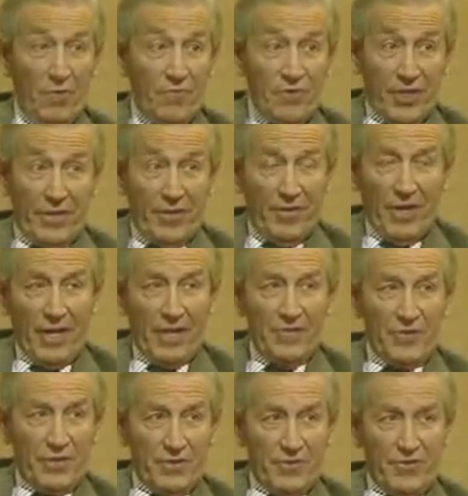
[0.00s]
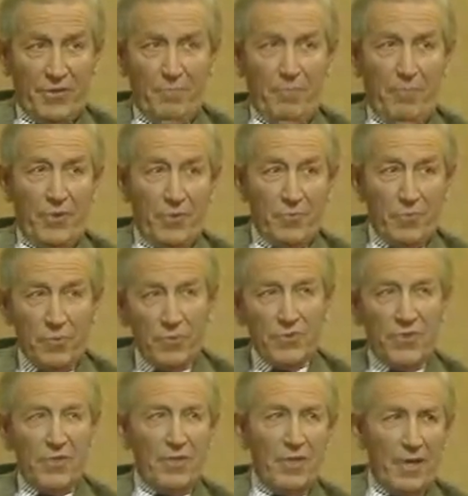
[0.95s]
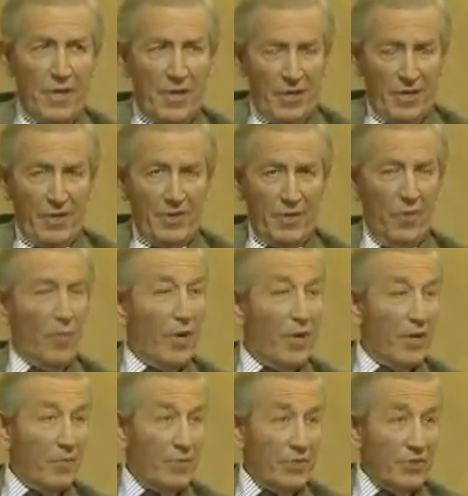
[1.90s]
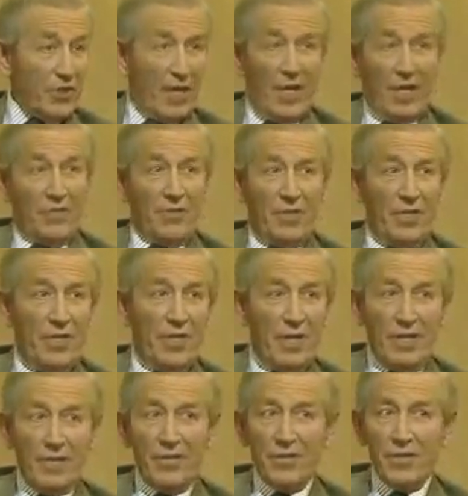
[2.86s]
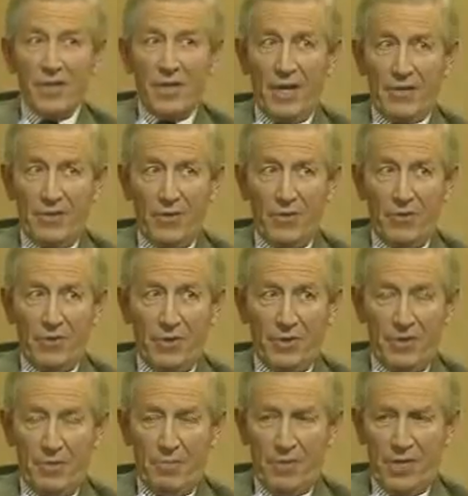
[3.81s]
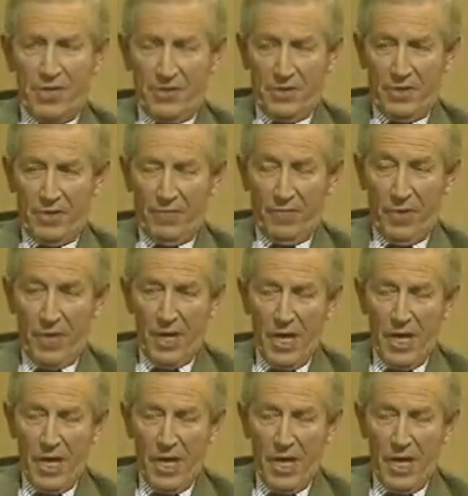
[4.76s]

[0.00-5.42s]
of generalizing simply rules in the way in which Kant had done in the categorical imperative.